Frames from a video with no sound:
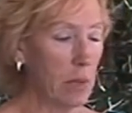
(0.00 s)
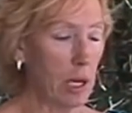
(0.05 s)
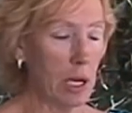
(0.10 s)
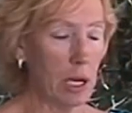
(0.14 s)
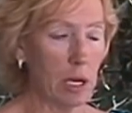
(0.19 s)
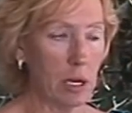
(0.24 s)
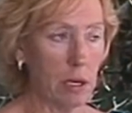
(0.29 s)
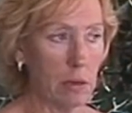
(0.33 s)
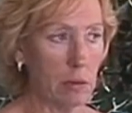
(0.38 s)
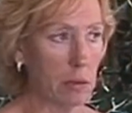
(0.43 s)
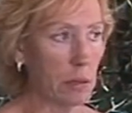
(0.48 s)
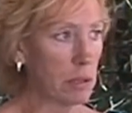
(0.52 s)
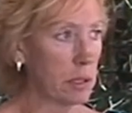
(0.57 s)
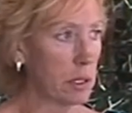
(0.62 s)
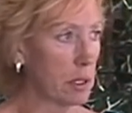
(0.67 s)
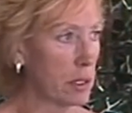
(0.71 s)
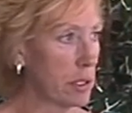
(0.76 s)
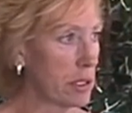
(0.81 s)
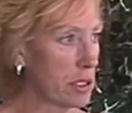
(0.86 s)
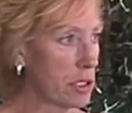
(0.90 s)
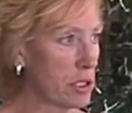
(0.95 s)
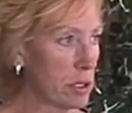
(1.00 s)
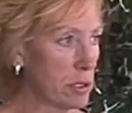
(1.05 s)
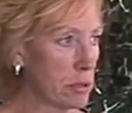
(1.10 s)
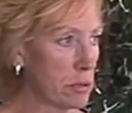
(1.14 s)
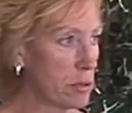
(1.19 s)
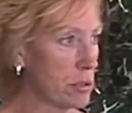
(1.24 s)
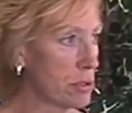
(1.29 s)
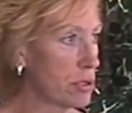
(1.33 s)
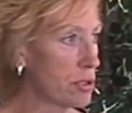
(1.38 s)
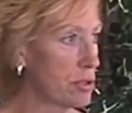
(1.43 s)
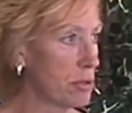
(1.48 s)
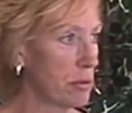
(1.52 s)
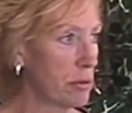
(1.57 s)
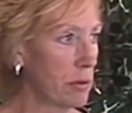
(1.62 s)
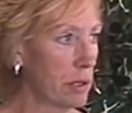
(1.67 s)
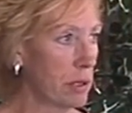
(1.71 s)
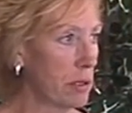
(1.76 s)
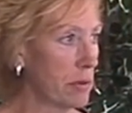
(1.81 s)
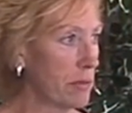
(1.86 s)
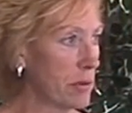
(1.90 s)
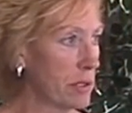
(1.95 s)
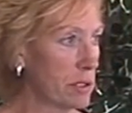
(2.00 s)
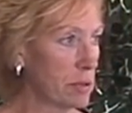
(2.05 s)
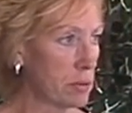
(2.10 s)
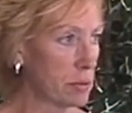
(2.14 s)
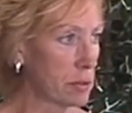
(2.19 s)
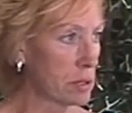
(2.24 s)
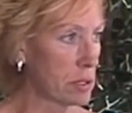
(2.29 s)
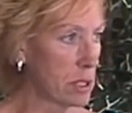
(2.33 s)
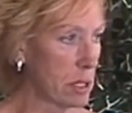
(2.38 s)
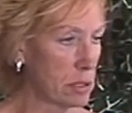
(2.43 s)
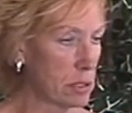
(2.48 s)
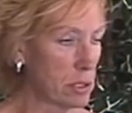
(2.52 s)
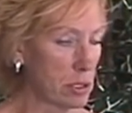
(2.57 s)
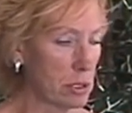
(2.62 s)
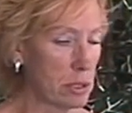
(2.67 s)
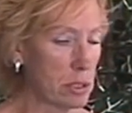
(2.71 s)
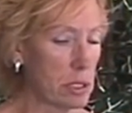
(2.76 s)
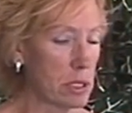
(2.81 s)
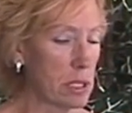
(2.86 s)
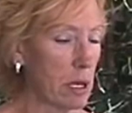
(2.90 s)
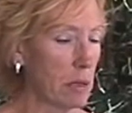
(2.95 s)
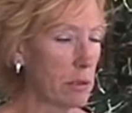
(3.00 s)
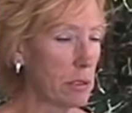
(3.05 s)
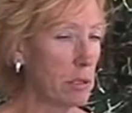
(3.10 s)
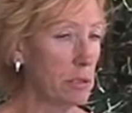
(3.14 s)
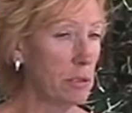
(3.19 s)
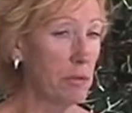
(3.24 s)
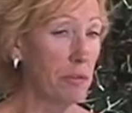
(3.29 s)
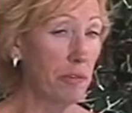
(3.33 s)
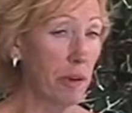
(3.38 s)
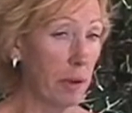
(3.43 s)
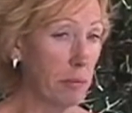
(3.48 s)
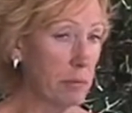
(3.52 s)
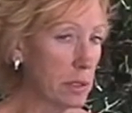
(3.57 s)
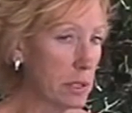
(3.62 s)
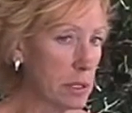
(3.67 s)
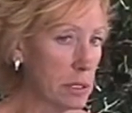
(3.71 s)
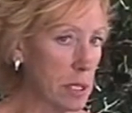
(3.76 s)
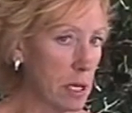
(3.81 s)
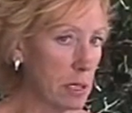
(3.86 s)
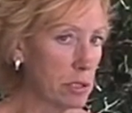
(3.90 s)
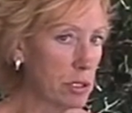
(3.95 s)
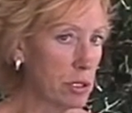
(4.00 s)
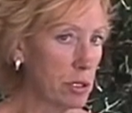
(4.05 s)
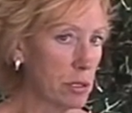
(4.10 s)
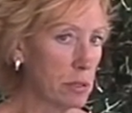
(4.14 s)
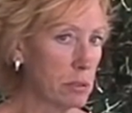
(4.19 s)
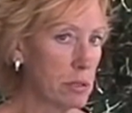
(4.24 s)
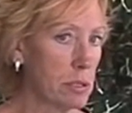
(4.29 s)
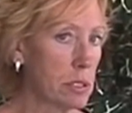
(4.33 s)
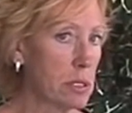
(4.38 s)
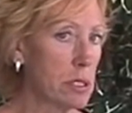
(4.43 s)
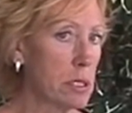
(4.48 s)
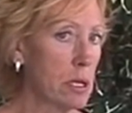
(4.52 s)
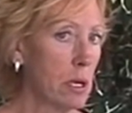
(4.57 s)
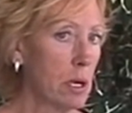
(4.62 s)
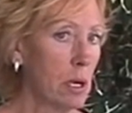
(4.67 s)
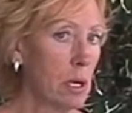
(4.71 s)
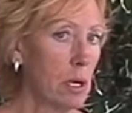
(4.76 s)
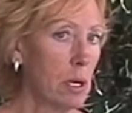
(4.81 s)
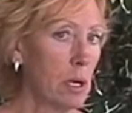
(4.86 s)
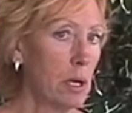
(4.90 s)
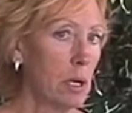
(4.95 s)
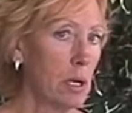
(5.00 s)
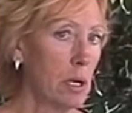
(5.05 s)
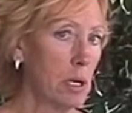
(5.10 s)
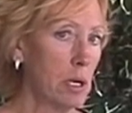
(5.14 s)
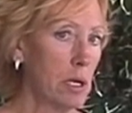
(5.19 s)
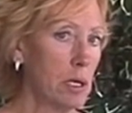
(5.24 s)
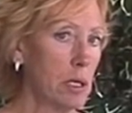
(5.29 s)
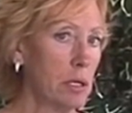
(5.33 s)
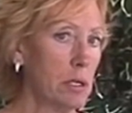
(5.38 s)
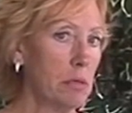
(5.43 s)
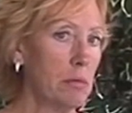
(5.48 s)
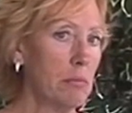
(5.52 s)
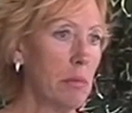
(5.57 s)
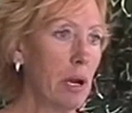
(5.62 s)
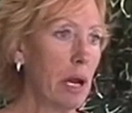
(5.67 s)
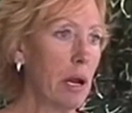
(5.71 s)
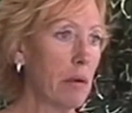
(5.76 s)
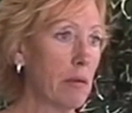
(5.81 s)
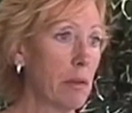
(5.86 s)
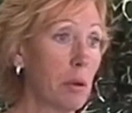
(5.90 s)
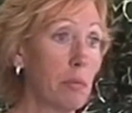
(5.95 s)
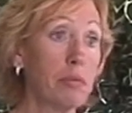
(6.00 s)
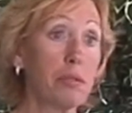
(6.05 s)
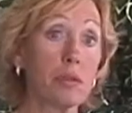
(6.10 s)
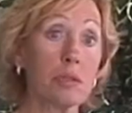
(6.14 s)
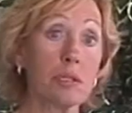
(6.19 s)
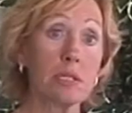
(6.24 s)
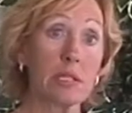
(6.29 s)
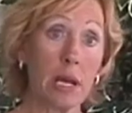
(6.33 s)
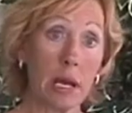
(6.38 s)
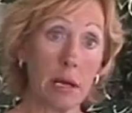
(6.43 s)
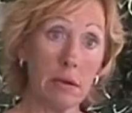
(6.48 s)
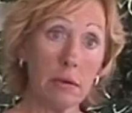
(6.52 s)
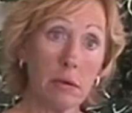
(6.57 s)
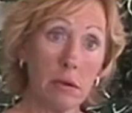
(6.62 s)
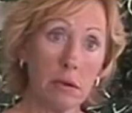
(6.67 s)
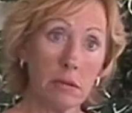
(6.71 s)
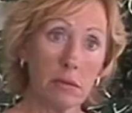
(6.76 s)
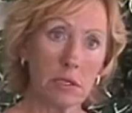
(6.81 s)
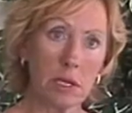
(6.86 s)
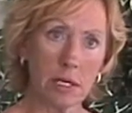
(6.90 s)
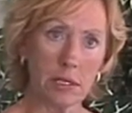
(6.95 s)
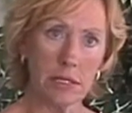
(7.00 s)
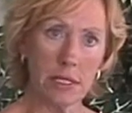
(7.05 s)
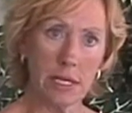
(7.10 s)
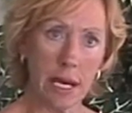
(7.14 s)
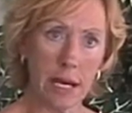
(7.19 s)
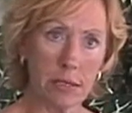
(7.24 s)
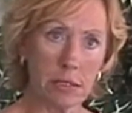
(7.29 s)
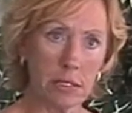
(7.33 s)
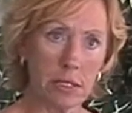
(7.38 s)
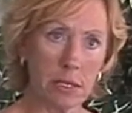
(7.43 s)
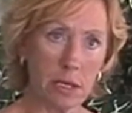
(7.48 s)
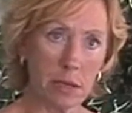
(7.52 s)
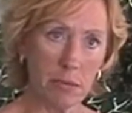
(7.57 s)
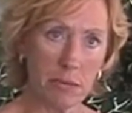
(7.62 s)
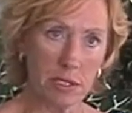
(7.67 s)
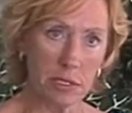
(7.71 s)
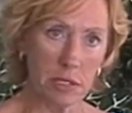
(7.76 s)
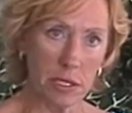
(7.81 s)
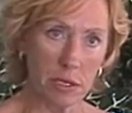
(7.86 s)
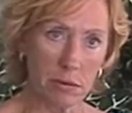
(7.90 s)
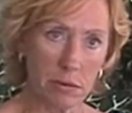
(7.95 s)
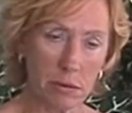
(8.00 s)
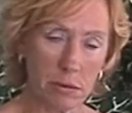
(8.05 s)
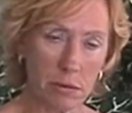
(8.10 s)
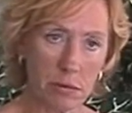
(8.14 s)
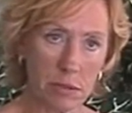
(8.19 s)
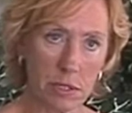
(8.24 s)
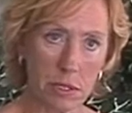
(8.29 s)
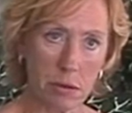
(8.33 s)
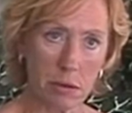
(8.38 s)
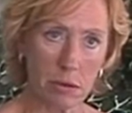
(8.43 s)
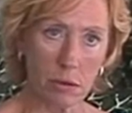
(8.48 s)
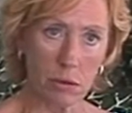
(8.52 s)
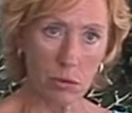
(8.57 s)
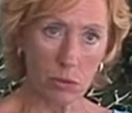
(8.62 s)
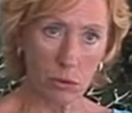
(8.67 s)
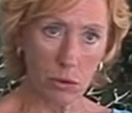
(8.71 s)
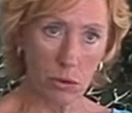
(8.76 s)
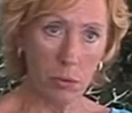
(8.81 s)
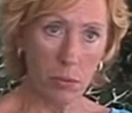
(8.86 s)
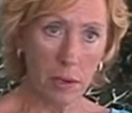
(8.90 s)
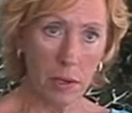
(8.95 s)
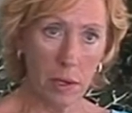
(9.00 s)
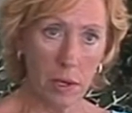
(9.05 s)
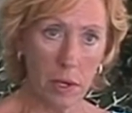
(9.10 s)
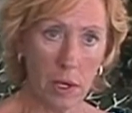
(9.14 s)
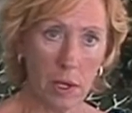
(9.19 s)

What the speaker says: how clinicians do individual sessions, how they do family sessions, how they present didactic materials in the group,